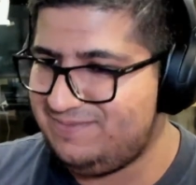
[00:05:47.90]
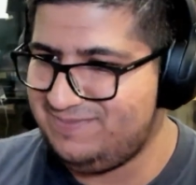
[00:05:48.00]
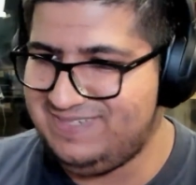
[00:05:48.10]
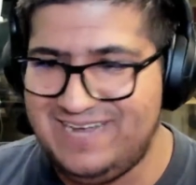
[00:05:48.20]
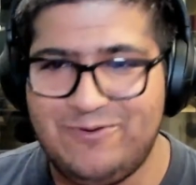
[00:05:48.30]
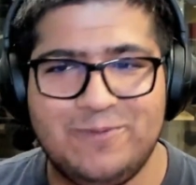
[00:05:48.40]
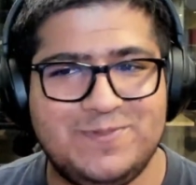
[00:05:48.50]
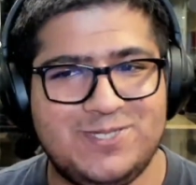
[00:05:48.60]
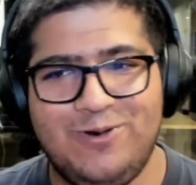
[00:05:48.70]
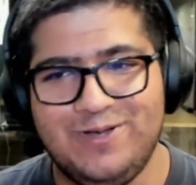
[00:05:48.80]
DevOps
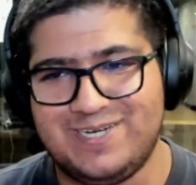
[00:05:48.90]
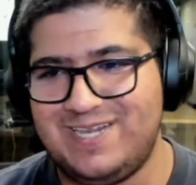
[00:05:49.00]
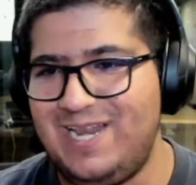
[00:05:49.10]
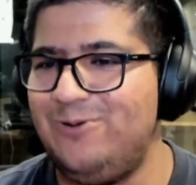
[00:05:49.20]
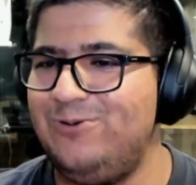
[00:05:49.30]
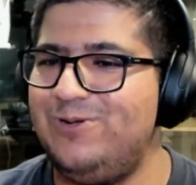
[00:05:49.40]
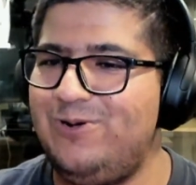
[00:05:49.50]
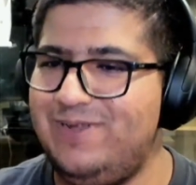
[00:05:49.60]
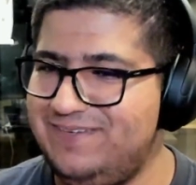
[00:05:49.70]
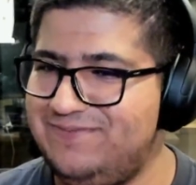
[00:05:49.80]
or cloud
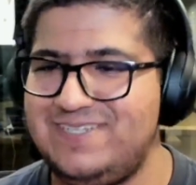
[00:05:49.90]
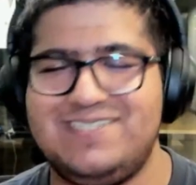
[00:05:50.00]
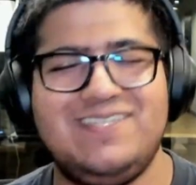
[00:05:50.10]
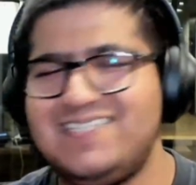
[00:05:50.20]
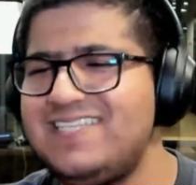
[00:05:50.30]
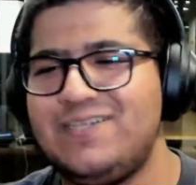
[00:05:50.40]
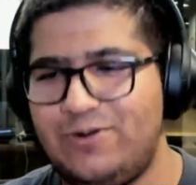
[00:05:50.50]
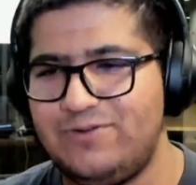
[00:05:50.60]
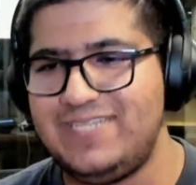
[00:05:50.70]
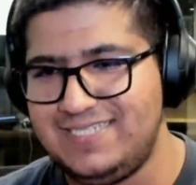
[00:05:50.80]
or infrastructure. There's a lot
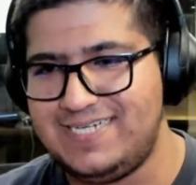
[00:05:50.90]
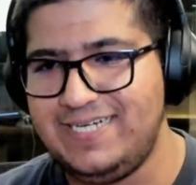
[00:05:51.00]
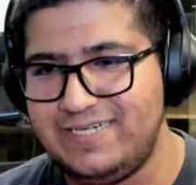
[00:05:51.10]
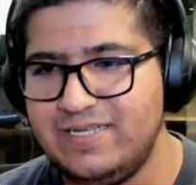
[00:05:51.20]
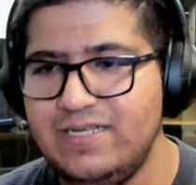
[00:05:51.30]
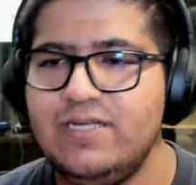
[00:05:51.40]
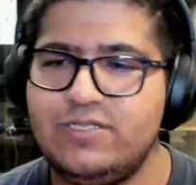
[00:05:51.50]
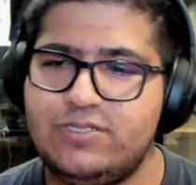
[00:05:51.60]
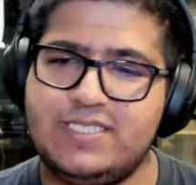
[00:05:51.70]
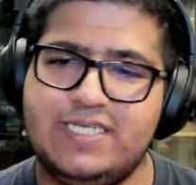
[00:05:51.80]
of things, right?
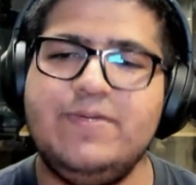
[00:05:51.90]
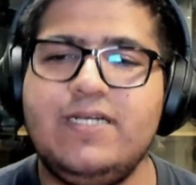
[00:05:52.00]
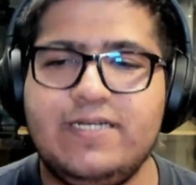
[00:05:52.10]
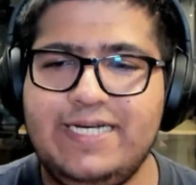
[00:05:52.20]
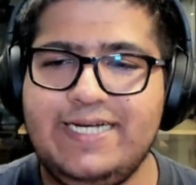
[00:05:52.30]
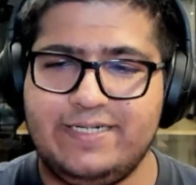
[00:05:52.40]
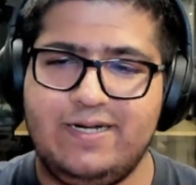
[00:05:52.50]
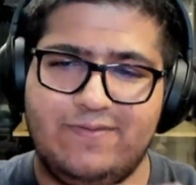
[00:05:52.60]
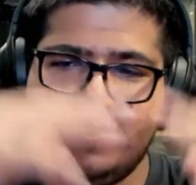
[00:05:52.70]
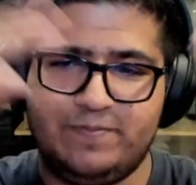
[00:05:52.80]
So similarly,
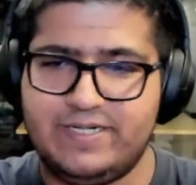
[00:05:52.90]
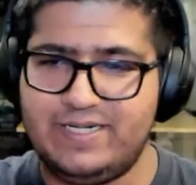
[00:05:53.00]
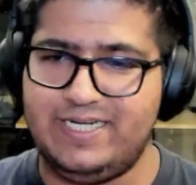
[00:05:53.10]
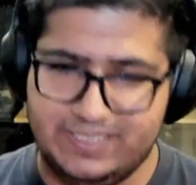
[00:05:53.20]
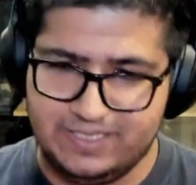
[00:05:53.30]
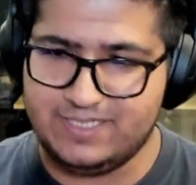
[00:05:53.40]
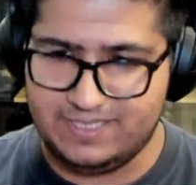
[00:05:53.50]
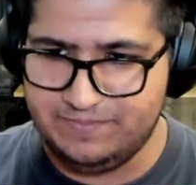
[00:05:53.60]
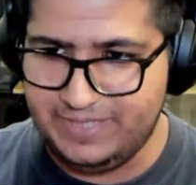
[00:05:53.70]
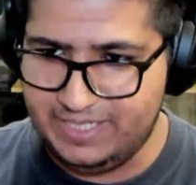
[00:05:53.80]
developer relations is an
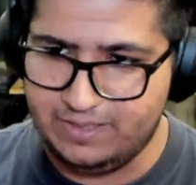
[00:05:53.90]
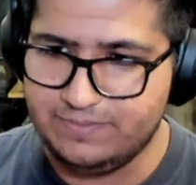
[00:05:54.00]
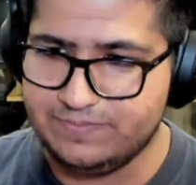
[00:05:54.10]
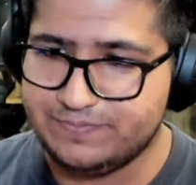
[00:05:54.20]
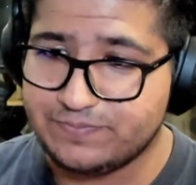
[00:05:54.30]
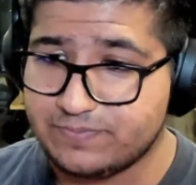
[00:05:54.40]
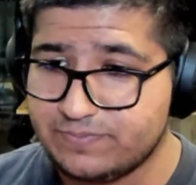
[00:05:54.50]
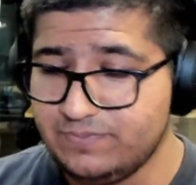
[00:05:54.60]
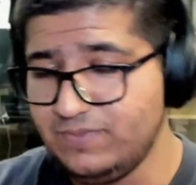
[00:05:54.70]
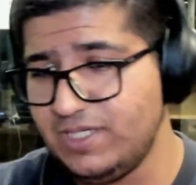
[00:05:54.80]
umbrella.
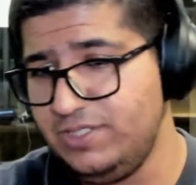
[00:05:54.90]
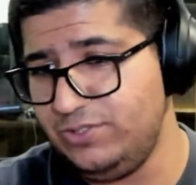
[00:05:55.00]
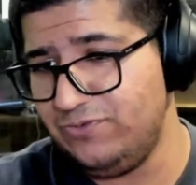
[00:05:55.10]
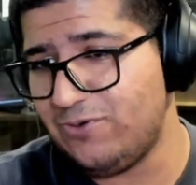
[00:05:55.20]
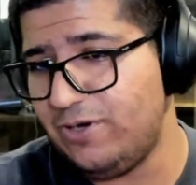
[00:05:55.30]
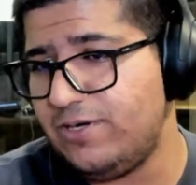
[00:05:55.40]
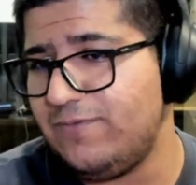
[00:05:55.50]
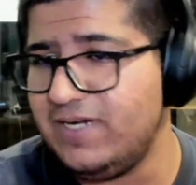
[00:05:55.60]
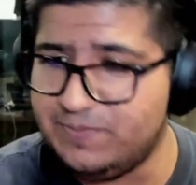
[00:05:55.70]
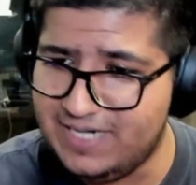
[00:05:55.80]
You've got
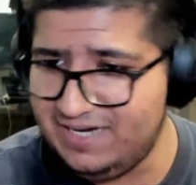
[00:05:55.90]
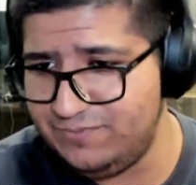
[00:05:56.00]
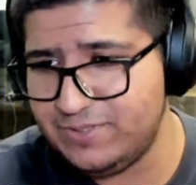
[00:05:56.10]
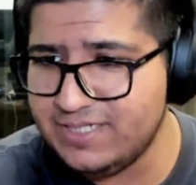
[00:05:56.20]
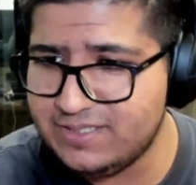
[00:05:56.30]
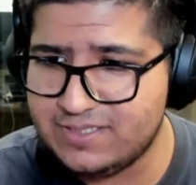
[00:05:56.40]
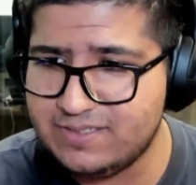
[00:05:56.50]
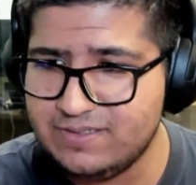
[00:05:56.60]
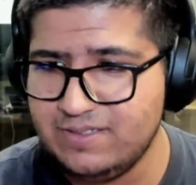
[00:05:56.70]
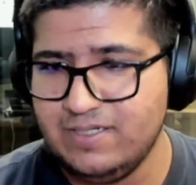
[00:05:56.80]
developer advocates.
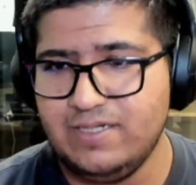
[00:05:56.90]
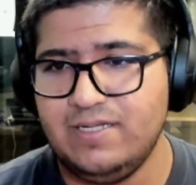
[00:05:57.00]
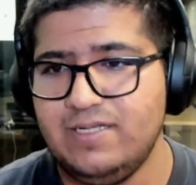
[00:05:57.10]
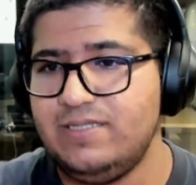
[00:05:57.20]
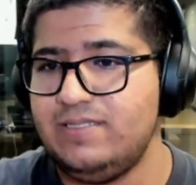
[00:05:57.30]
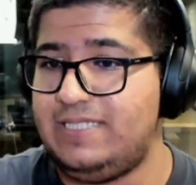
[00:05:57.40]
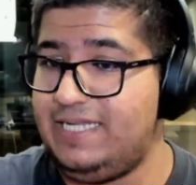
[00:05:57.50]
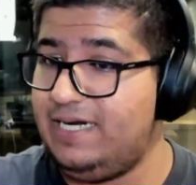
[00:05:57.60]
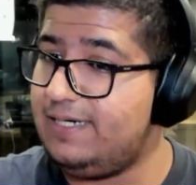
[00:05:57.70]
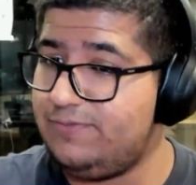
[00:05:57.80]
There
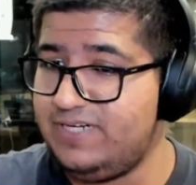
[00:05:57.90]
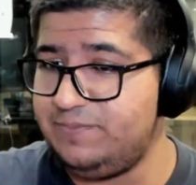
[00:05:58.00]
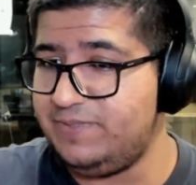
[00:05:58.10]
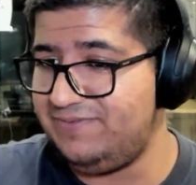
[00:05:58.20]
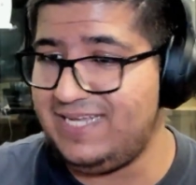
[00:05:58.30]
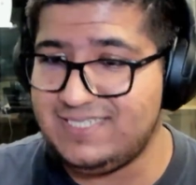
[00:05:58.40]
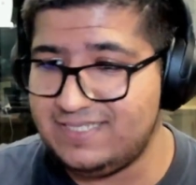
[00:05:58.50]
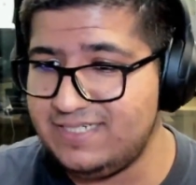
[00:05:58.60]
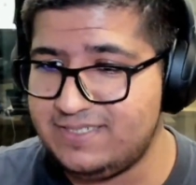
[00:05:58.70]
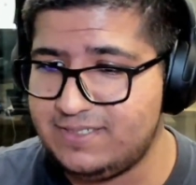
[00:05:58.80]
are developer
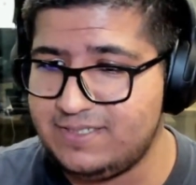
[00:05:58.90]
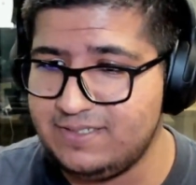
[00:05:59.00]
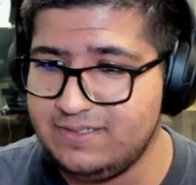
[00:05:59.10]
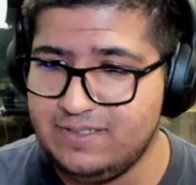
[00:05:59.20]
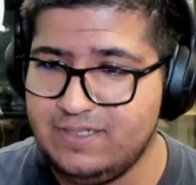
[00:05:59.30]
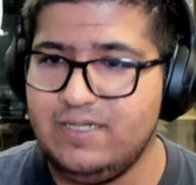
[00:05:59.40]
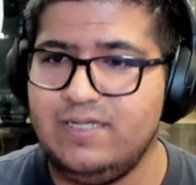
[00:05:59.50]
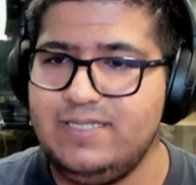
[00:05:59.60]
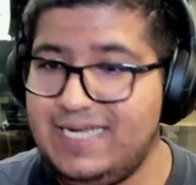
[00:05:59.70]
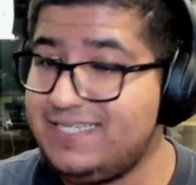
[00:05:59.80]
evangelists.
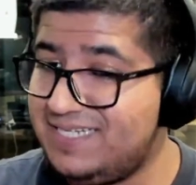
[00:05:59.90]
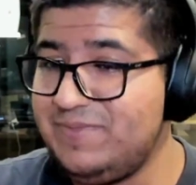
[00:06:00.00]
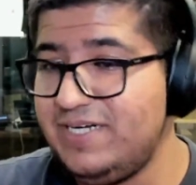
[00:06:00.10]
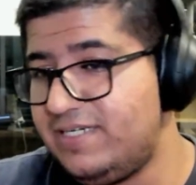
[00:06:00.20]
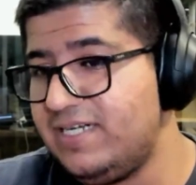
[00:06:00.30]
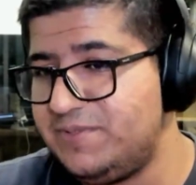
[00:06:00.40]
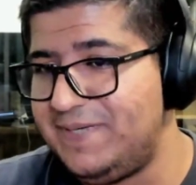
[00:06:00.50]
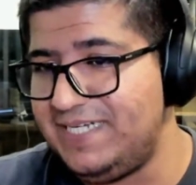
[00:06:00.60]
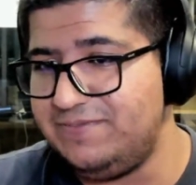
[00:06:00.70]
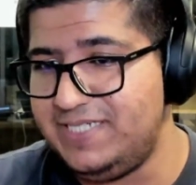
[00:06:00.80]
They are similar terms, by
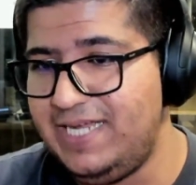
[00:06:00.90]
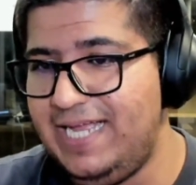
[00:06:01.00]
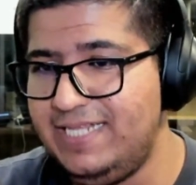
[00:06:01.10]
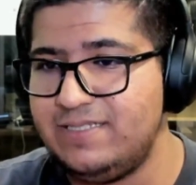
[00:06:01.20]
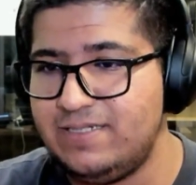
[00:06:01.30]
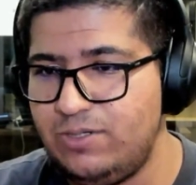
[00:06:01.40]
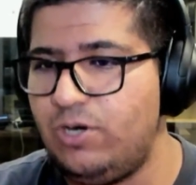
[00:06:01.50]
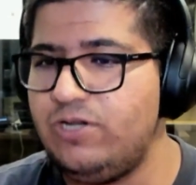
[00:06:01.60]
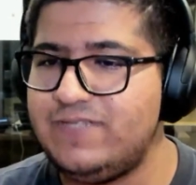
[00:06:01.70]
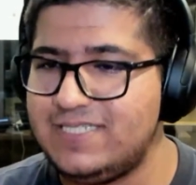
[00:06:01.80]
the way, and a lot
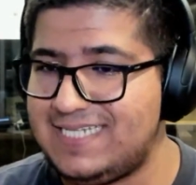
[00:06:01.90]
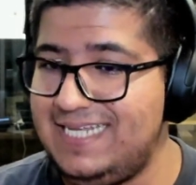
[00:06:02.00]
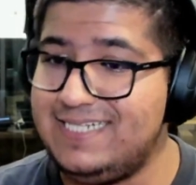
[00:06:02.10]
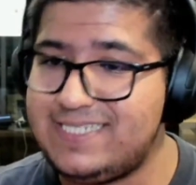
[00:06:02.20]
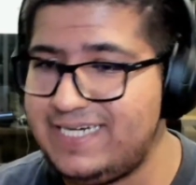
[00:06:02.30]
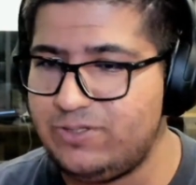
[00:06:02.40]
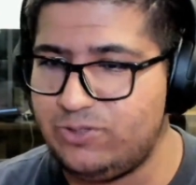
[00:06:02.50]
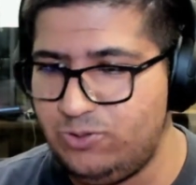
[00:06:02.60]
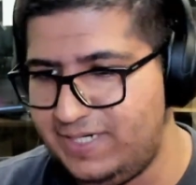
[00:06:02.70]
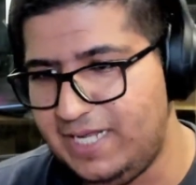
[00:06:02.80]
of the skill set
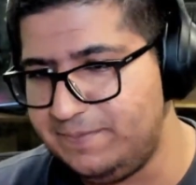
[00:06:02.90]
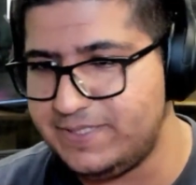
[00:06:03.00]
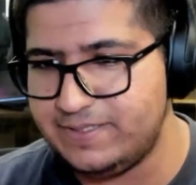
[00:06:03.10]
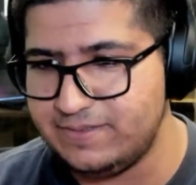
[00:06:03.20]
overlaps.